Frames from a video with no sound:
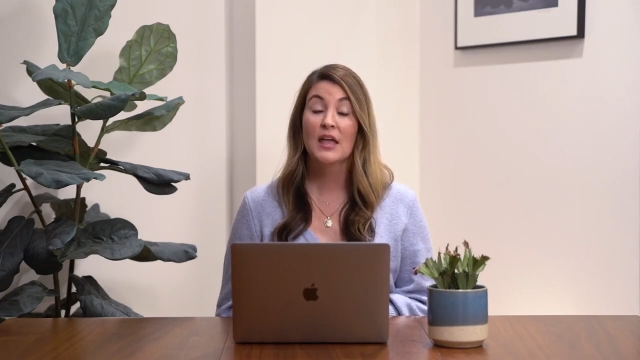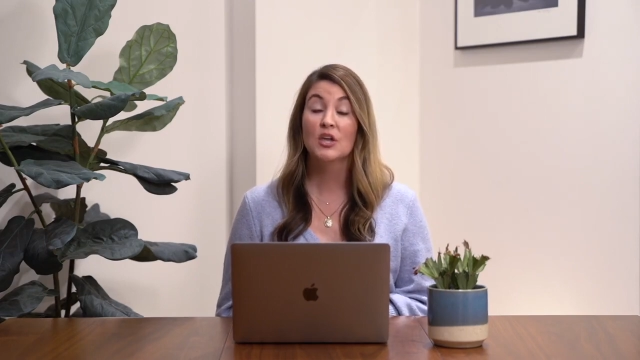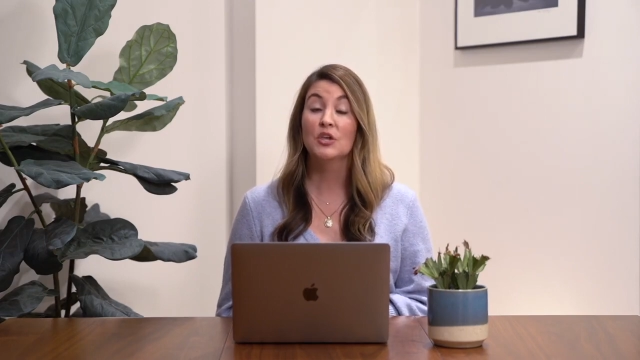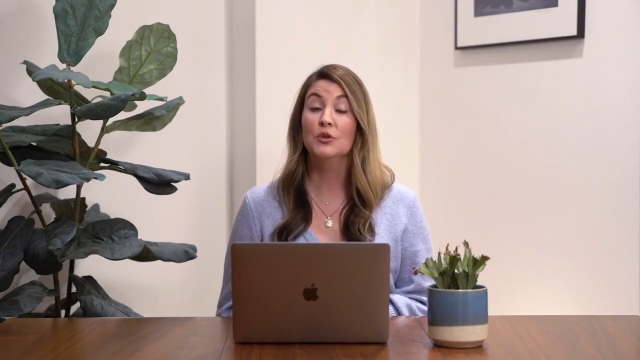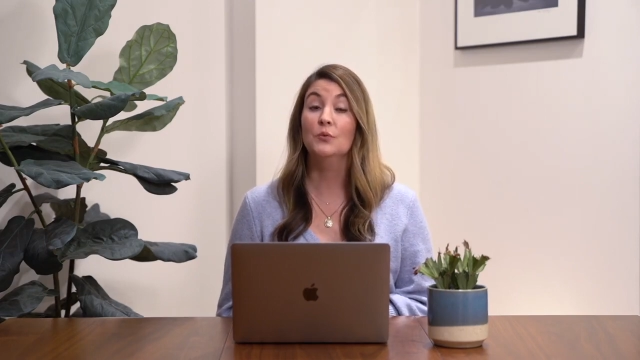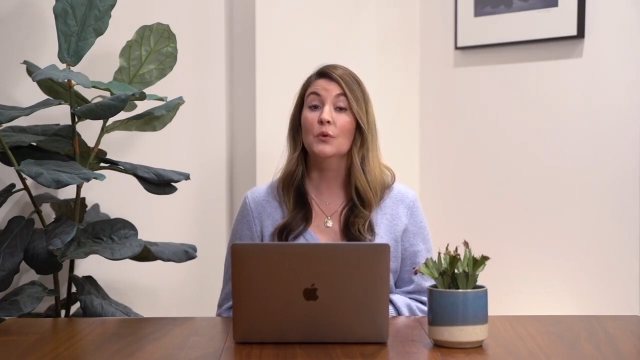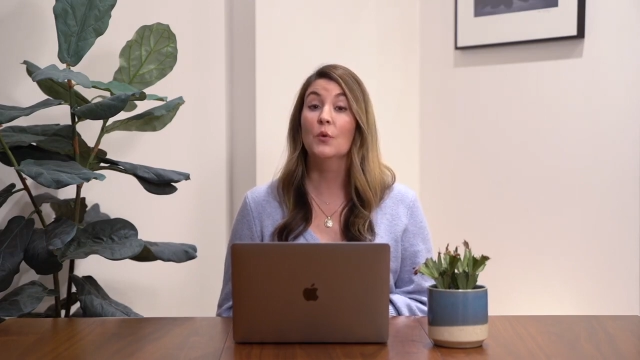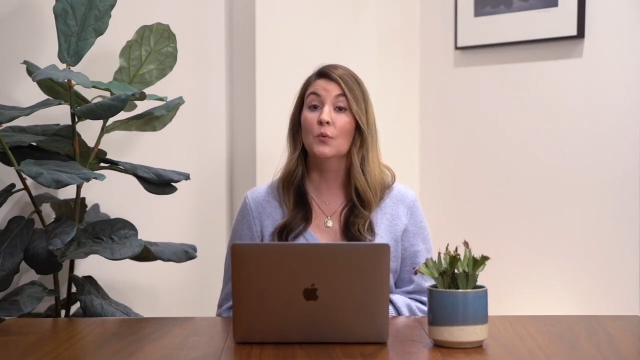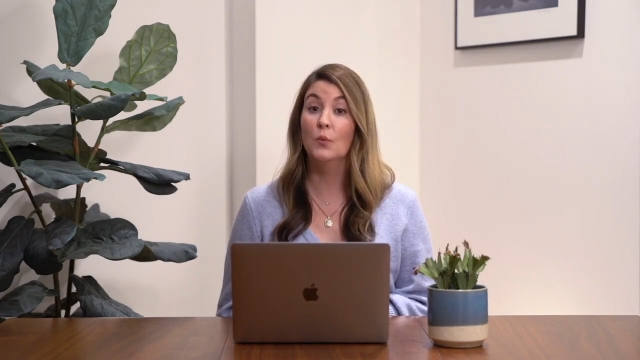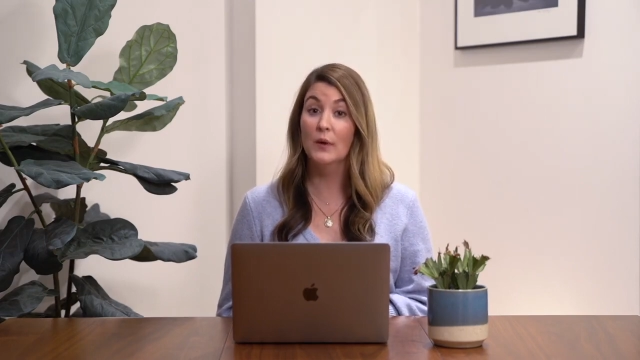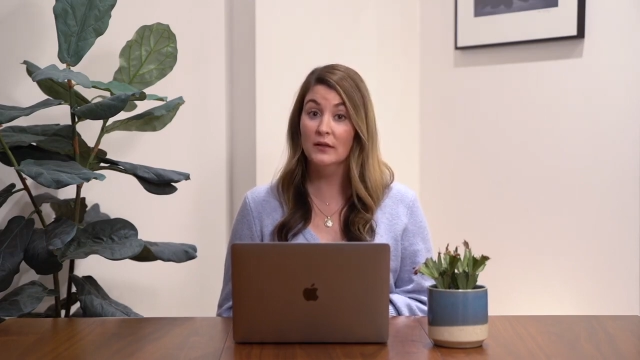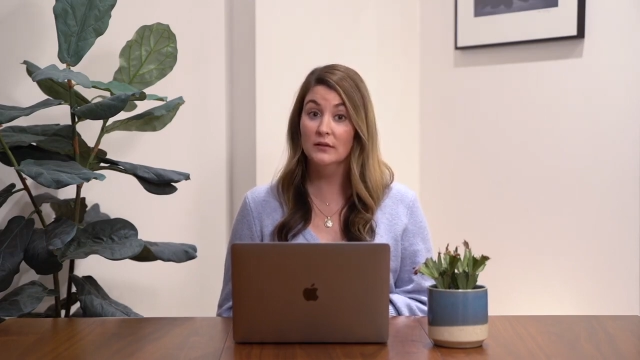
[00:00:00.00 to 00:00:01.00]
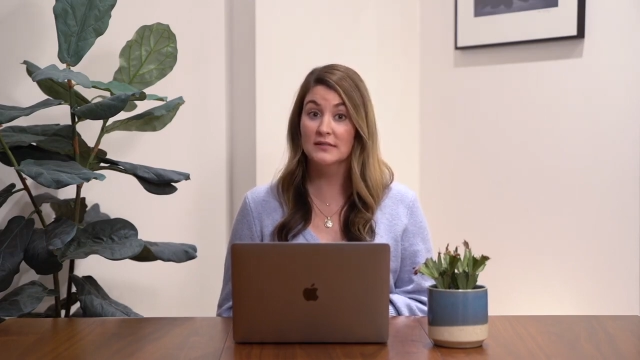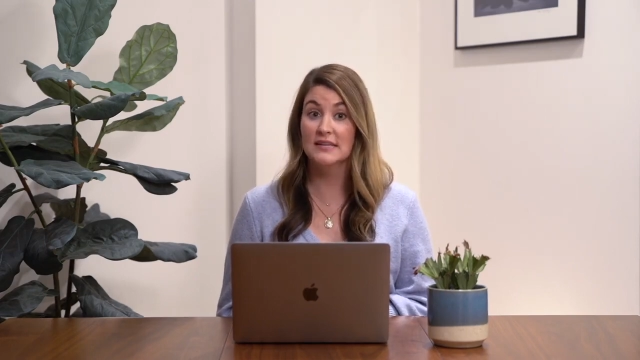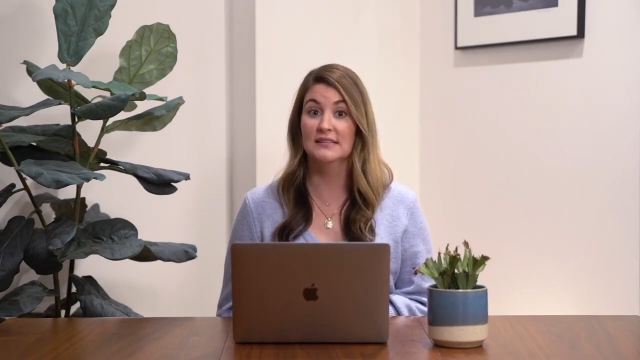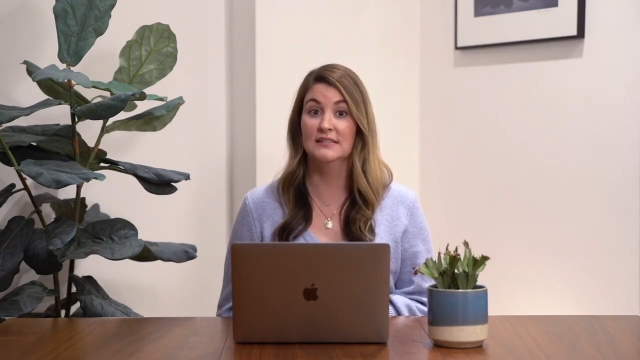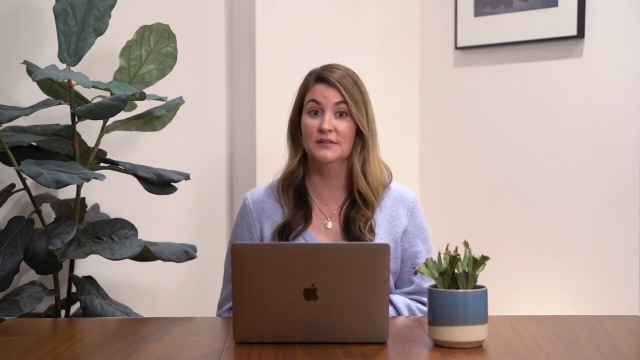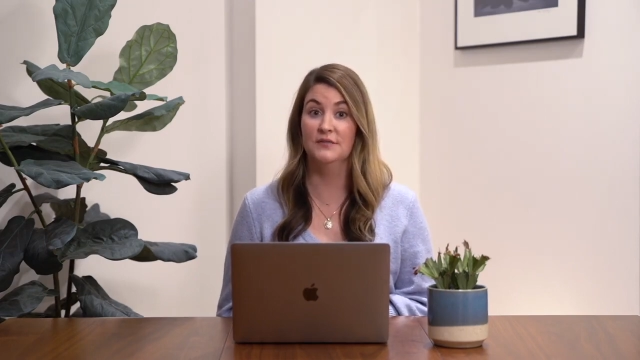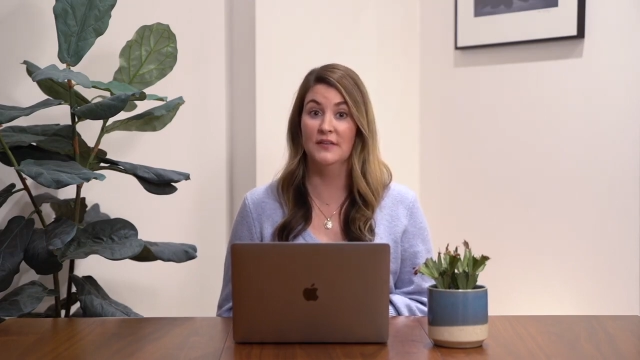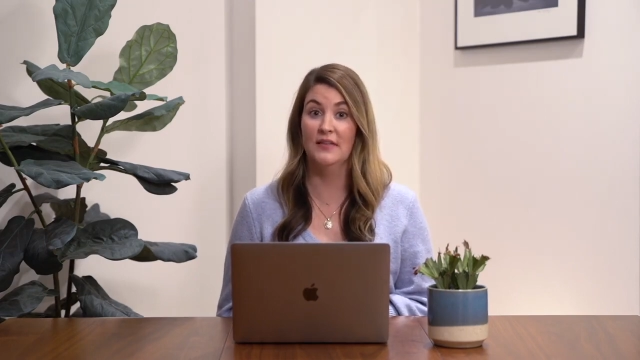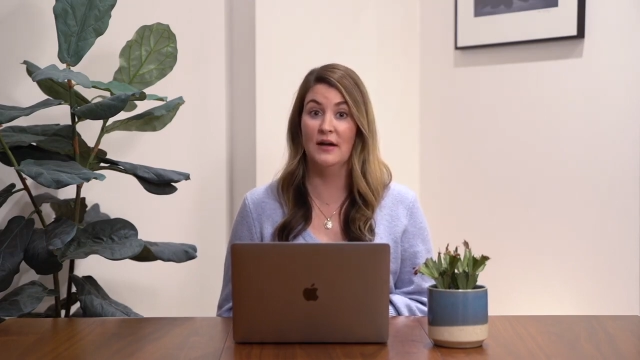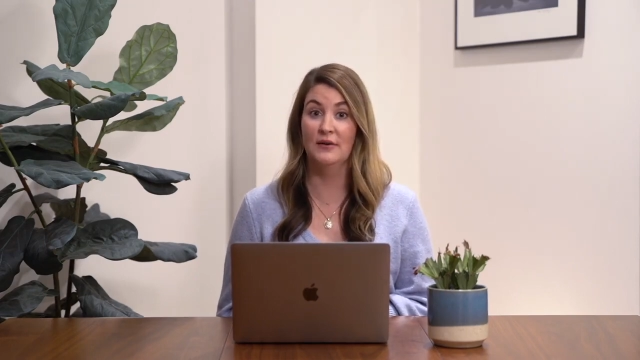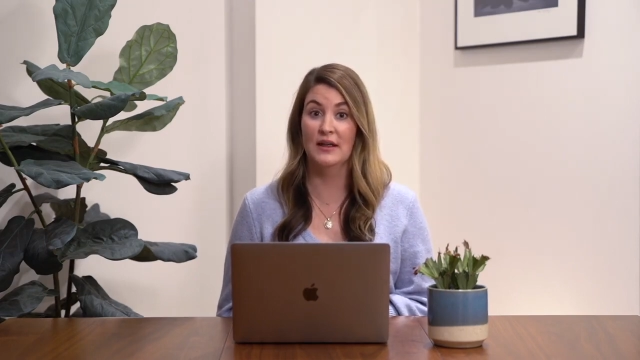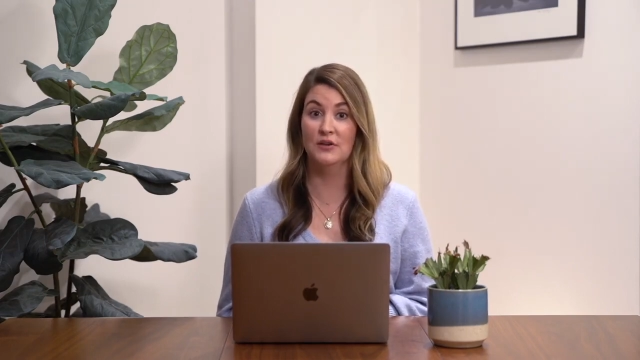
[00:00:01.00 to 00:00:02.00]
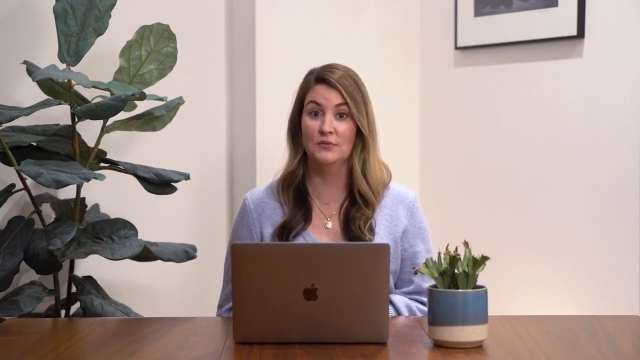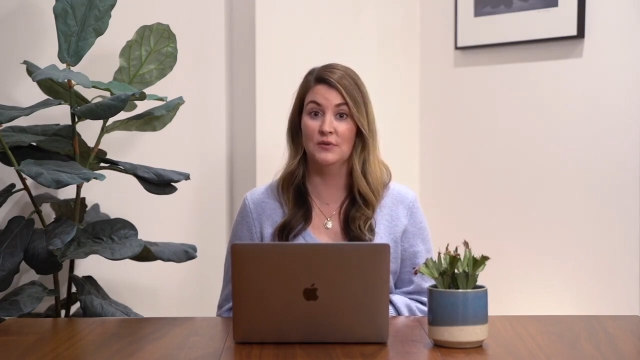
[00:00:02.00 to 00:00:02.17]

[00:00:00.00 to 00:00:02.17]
You will need to fill out a new